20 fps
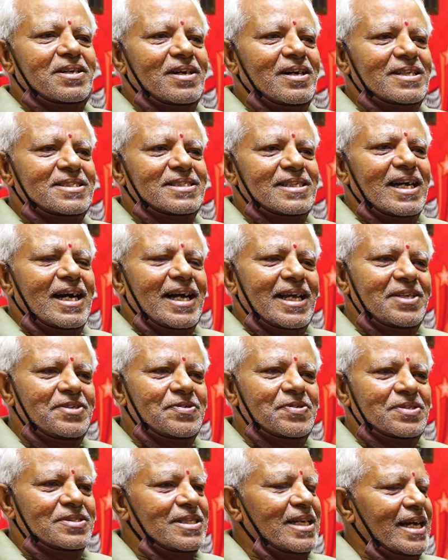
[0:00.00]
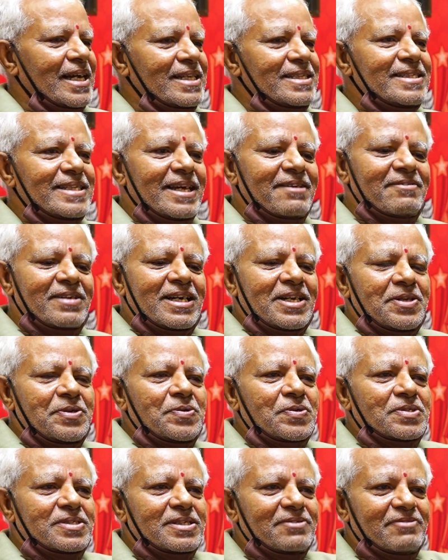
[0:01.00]
Because I never
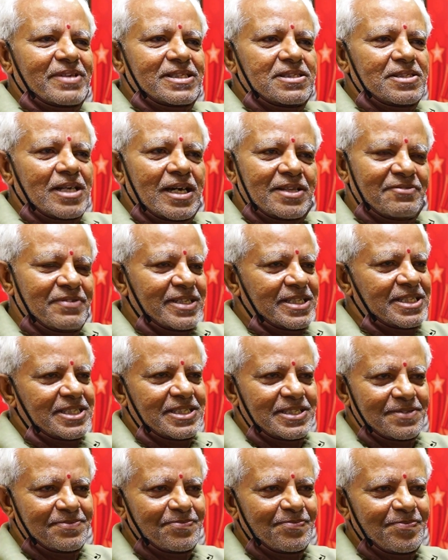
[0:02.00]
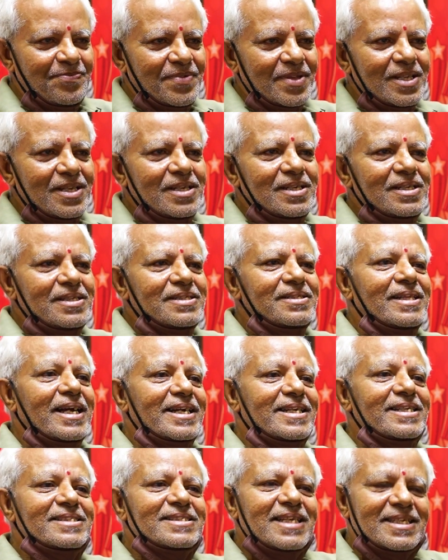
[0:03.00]
use with non-veg.
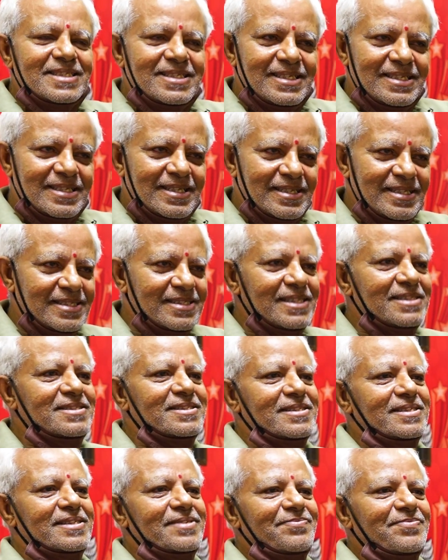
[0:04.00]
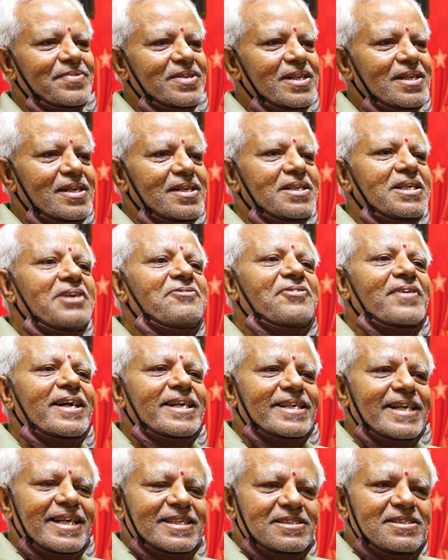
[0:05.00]
That is the reason, sir. If I
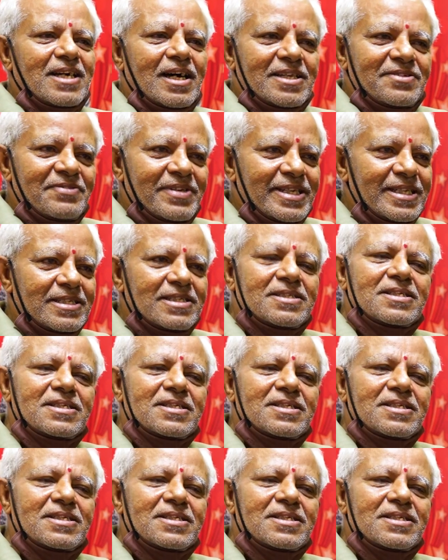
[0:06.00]
take non-veg,